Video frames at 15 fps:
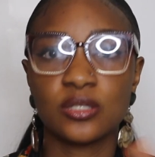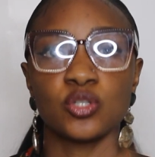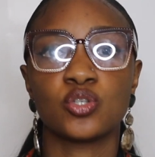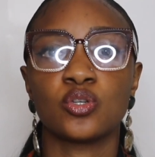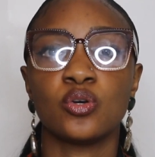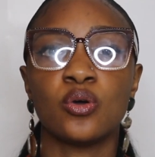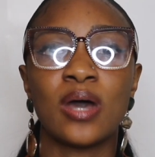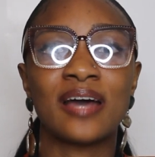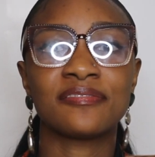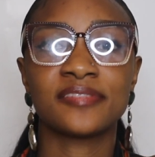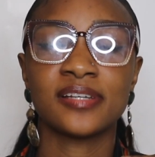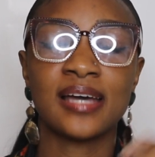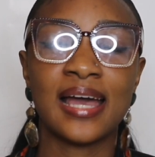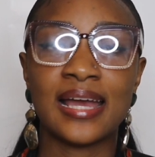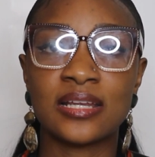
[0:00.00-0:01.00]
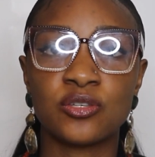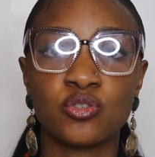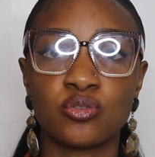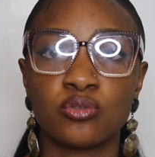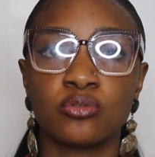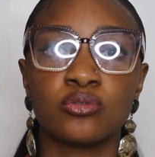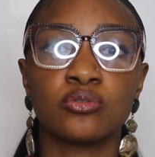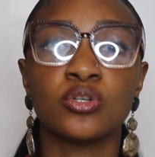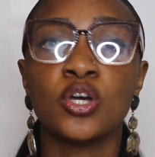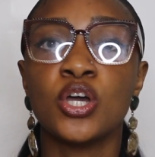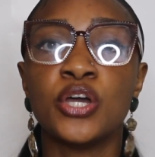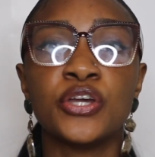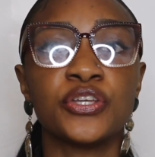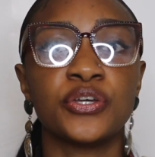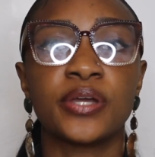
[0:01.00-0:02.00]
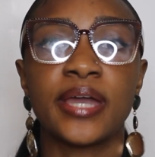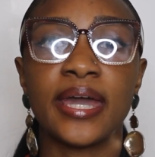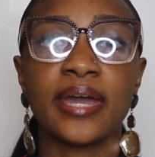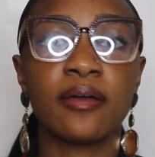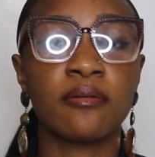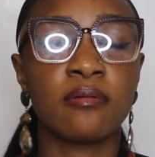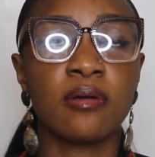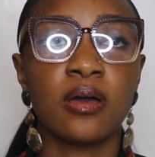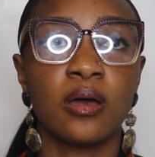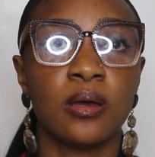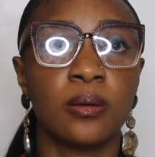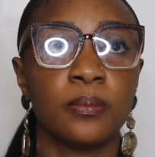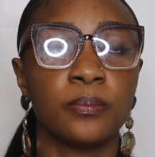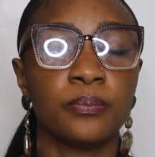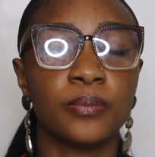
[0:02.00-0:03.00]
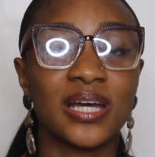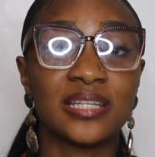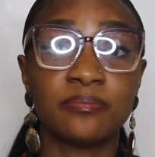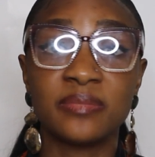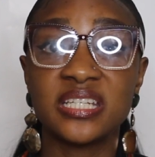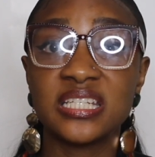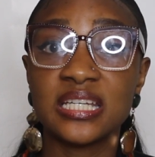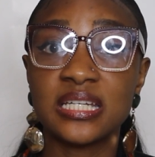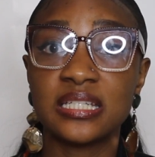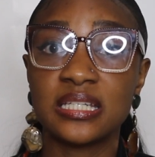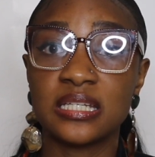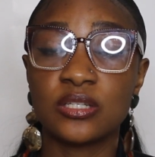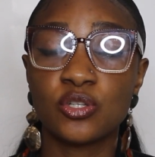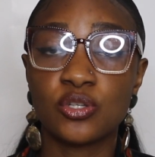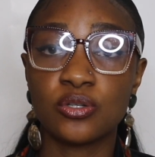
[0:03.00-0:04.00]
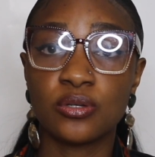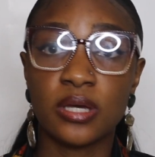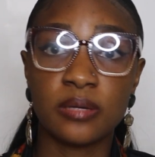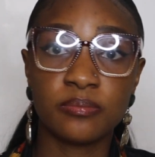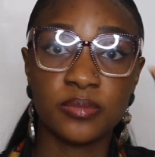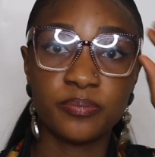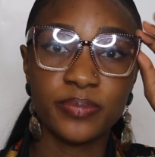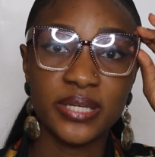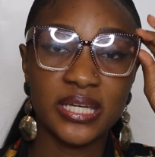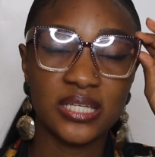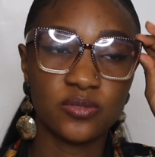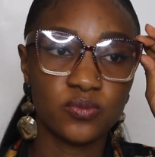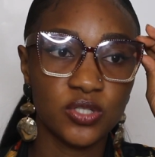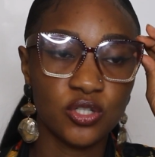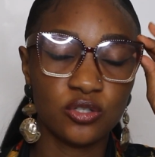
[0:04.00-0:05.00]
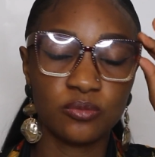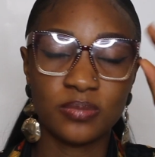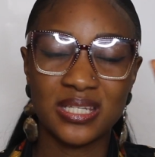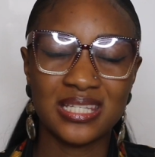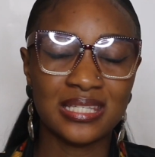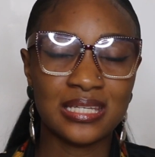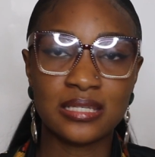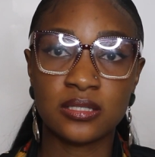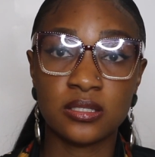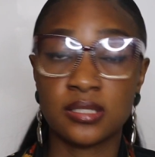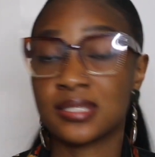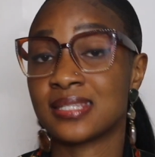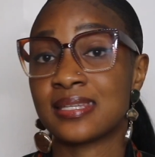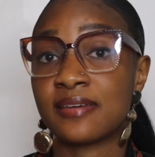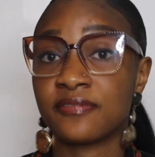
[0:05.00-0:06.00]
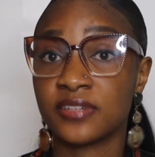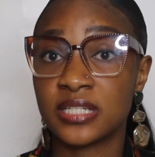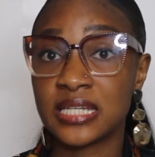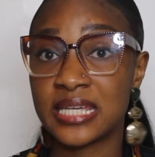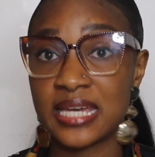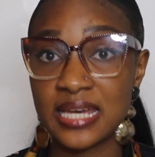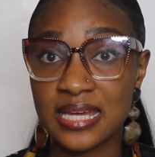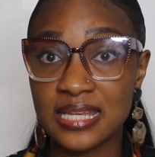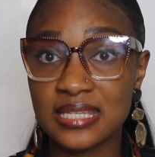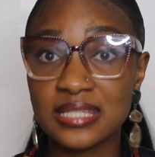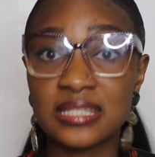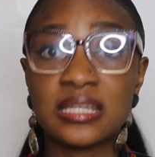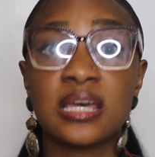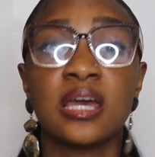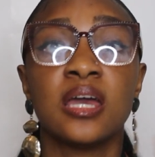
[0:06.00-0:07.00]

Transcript: So after high school, you get admitted into MBBS, which could be 6 to 7 years.